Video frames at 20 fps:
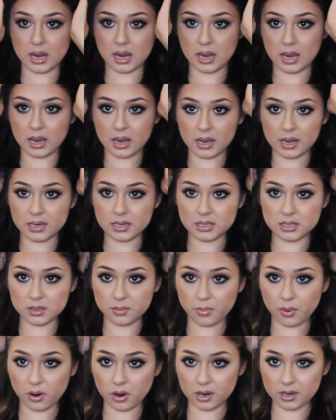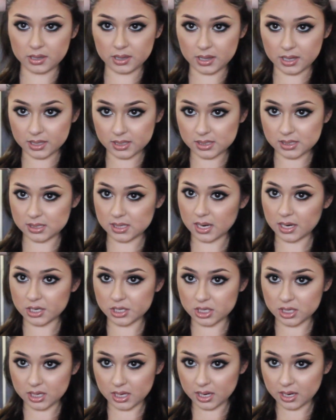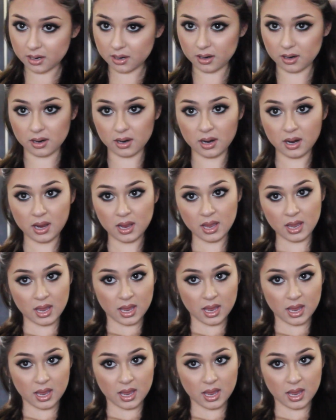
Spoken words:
and part this section here